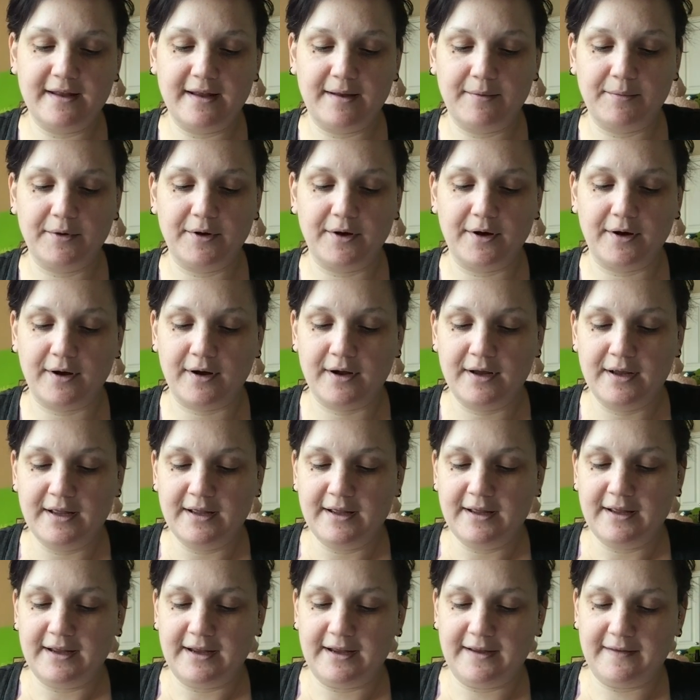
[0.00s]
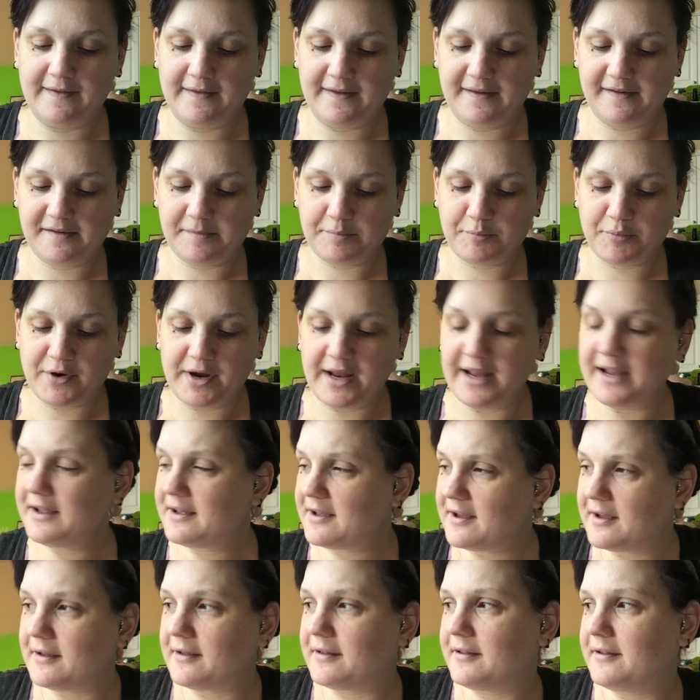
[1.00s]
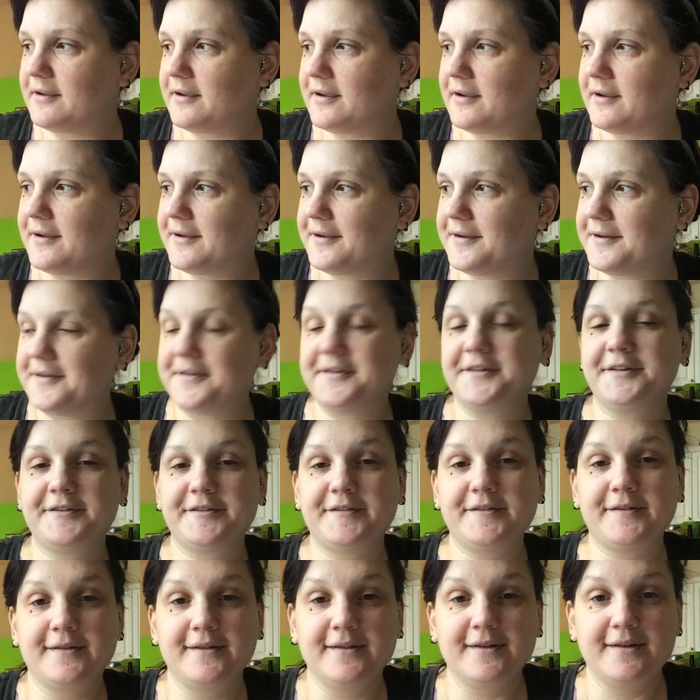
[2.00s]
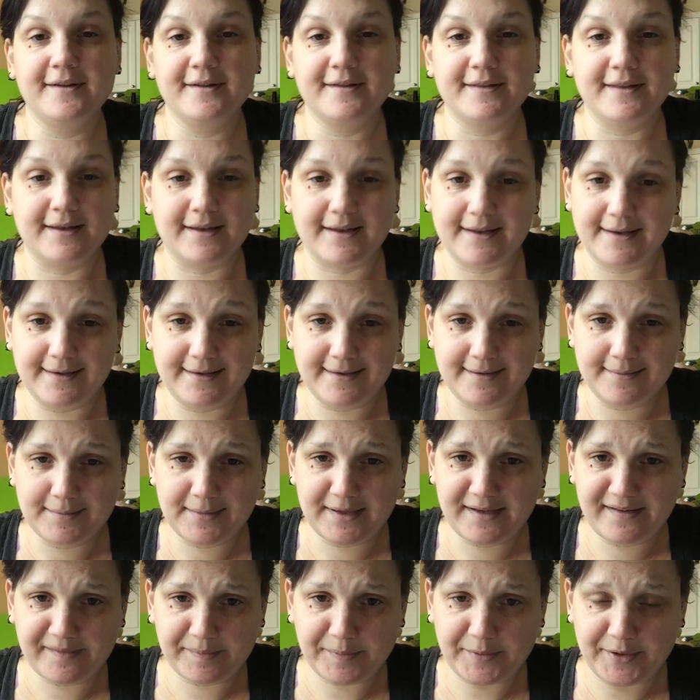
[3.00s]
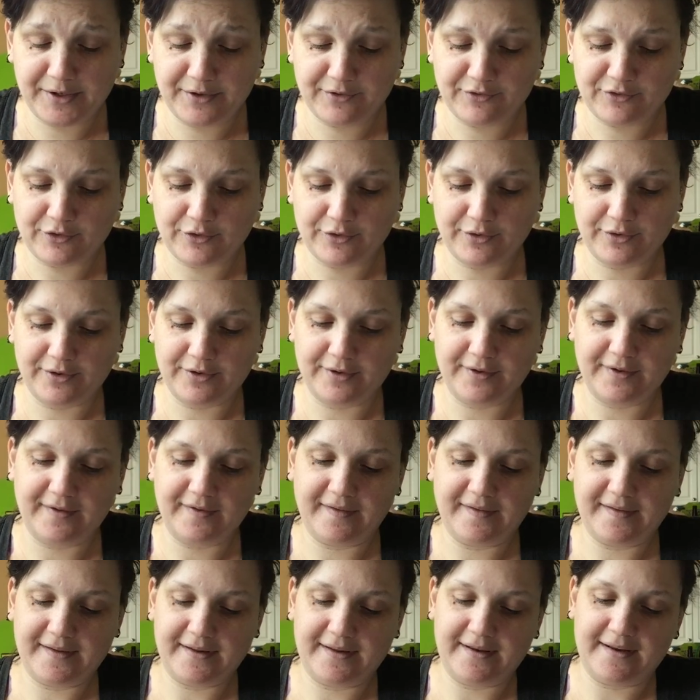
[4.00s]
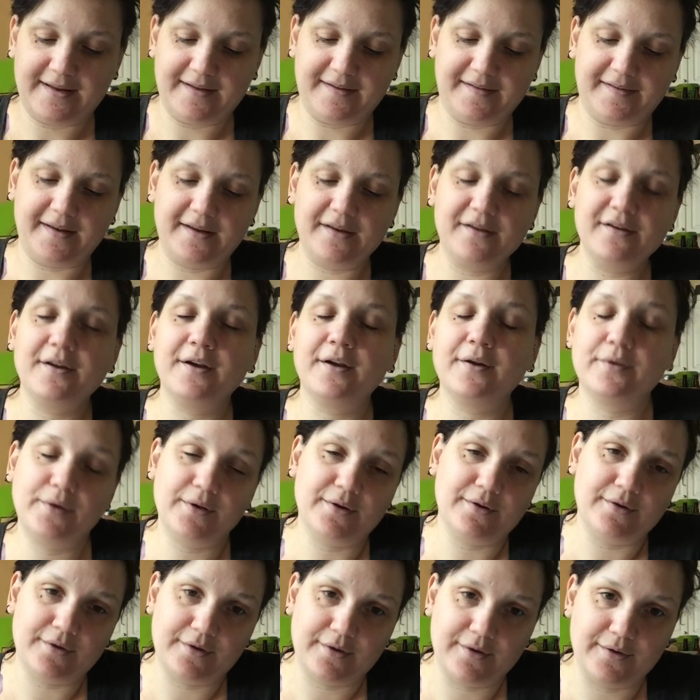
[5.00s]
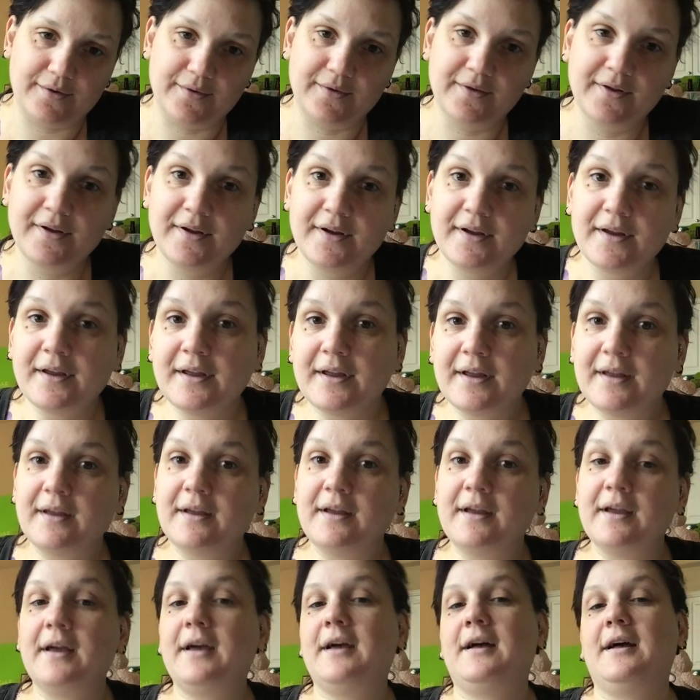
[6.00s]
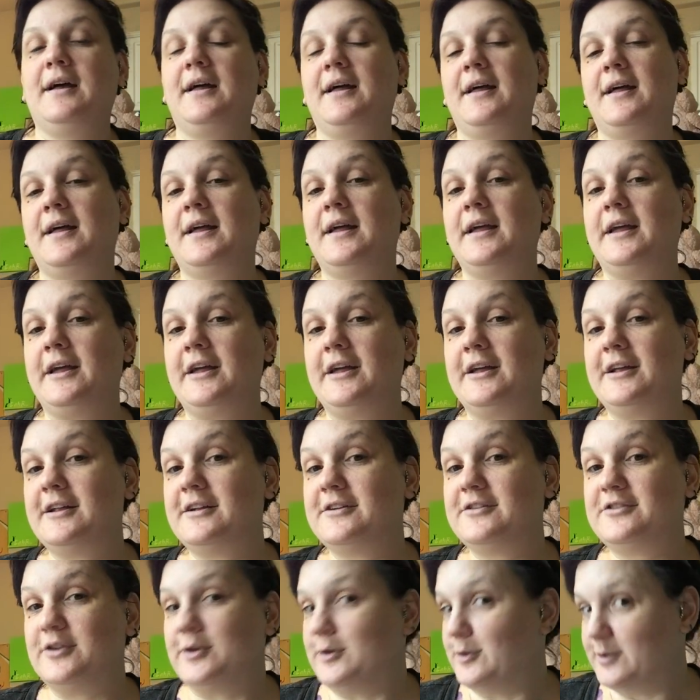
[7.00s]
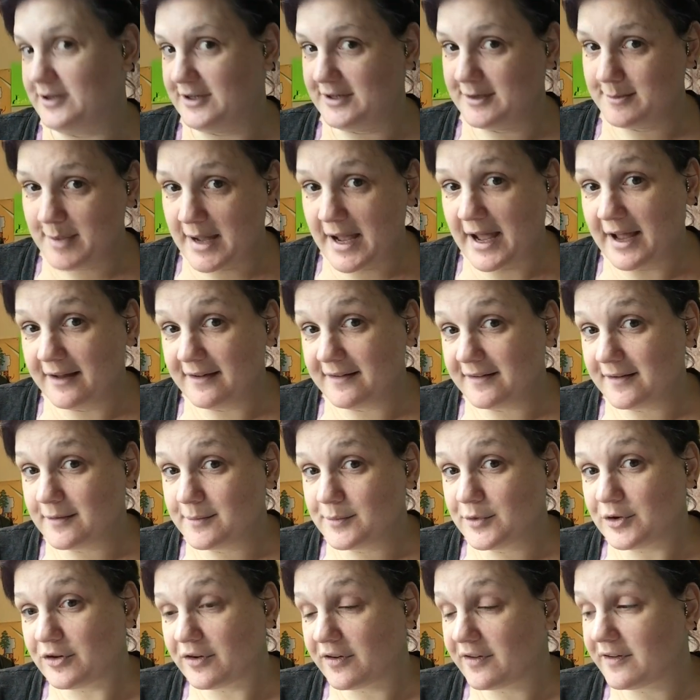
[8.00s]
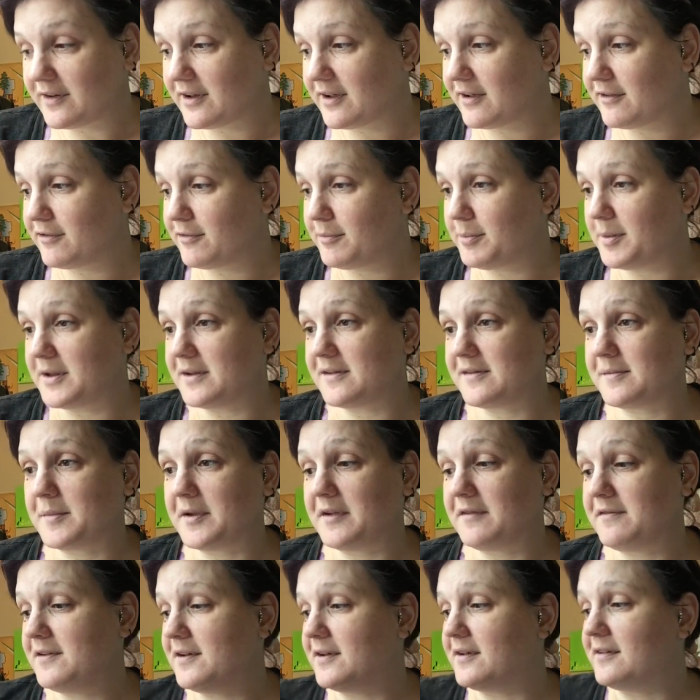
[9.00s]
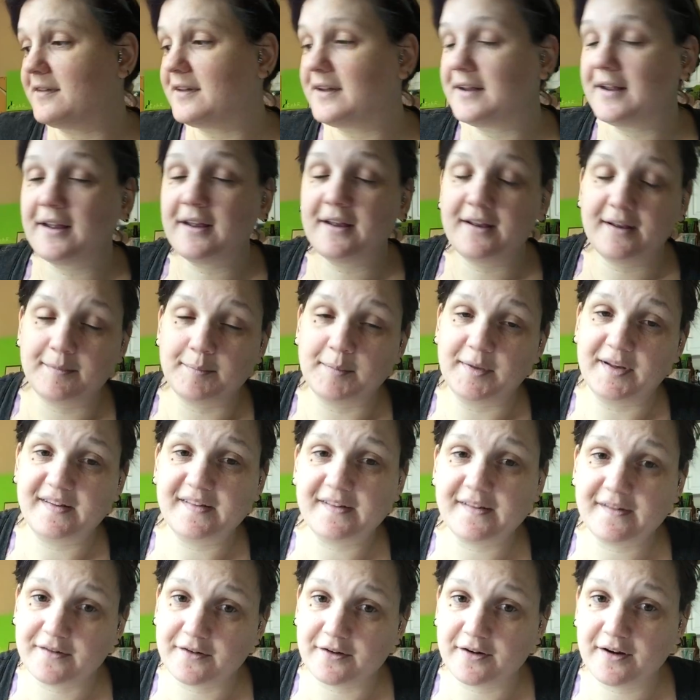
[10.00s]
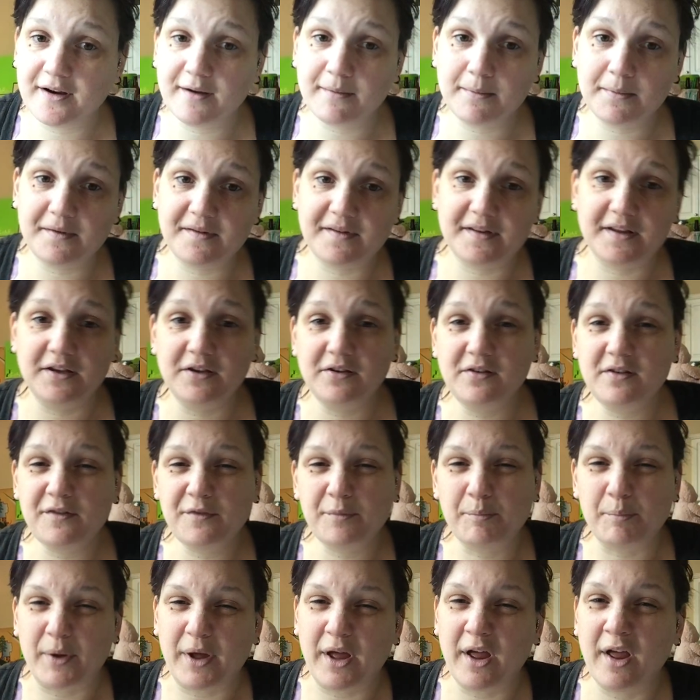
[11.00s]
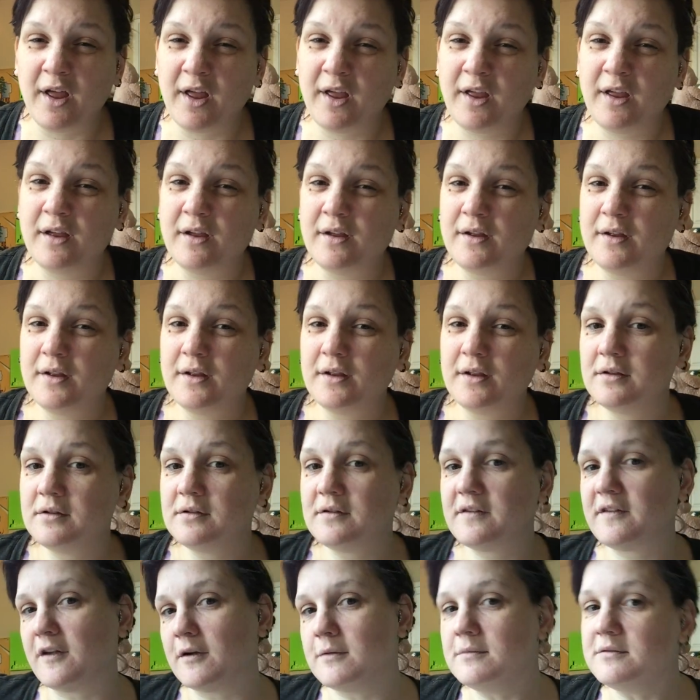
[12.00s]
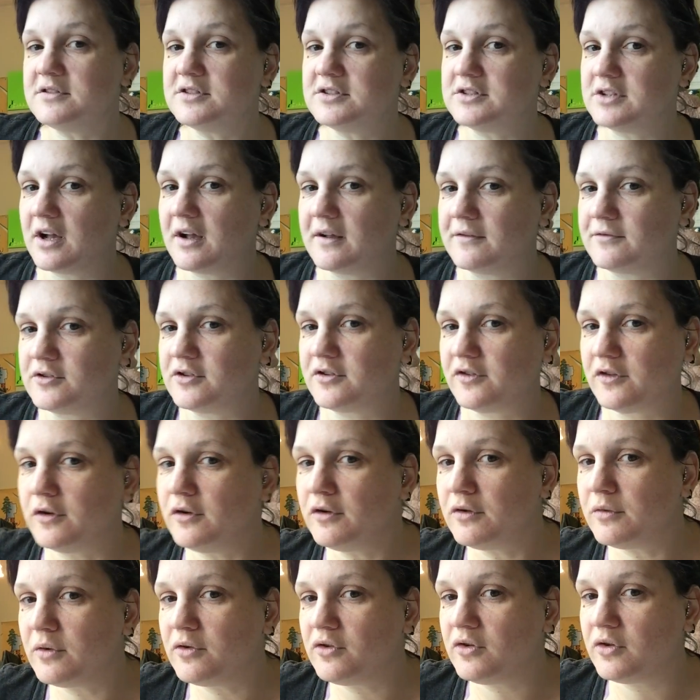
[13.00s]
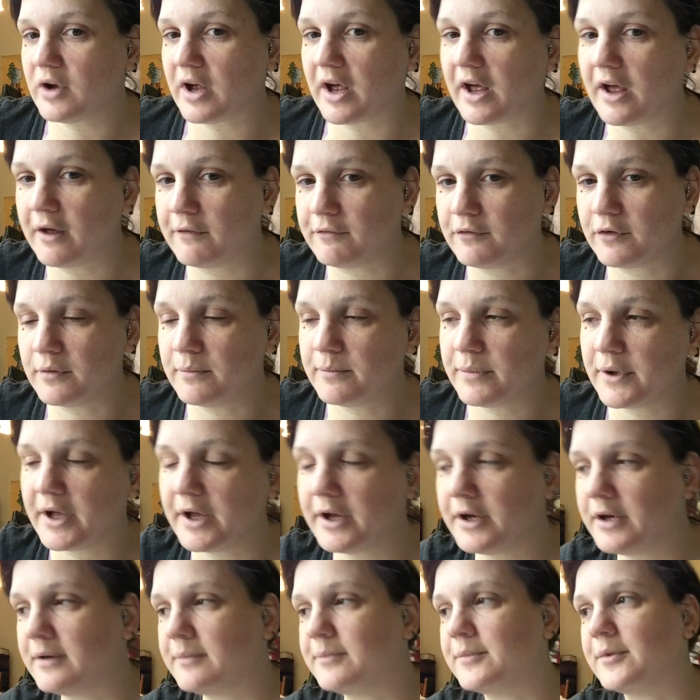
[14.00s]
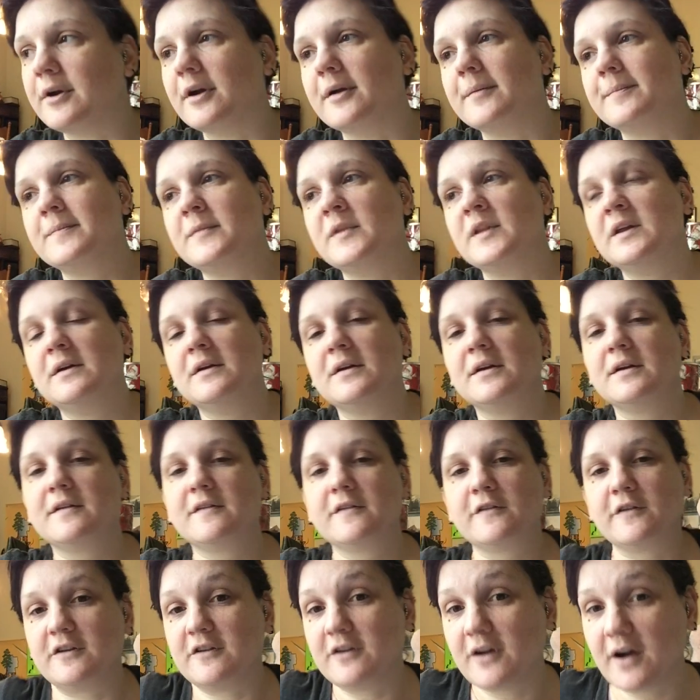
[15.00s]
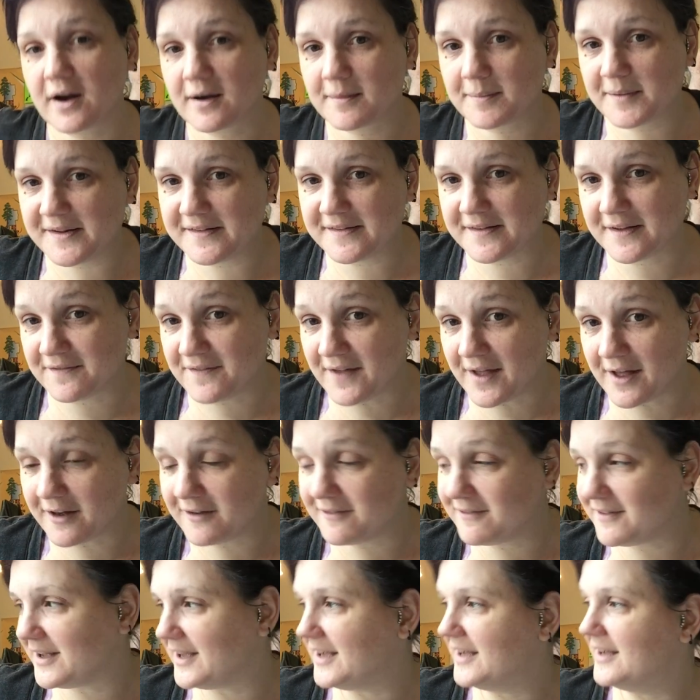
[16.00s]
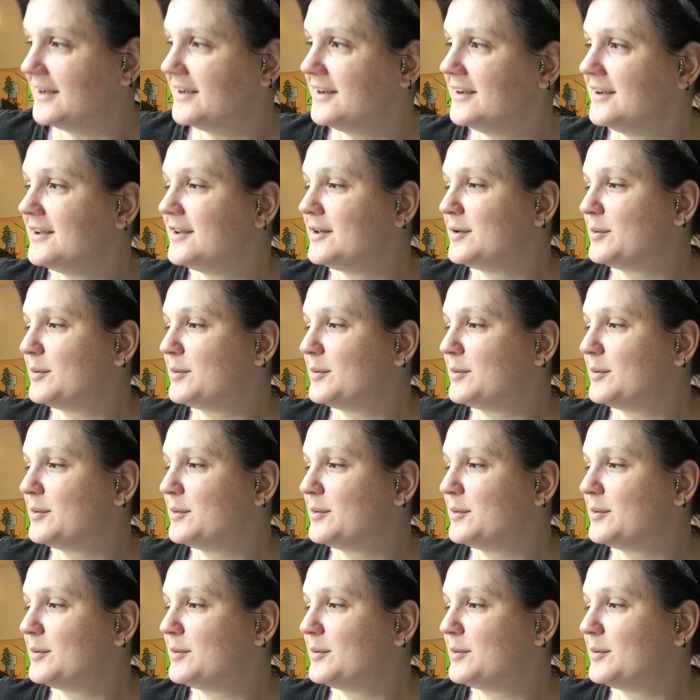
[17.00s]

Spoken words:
They were in these bright colors, like I did my spring journals, and I was like, no. I don't need to buy so much stuff because my fiance and my sister, everybody's like, you just buy some stuff. Just use what you have. Don't buy anymore. So I talked myself out of it.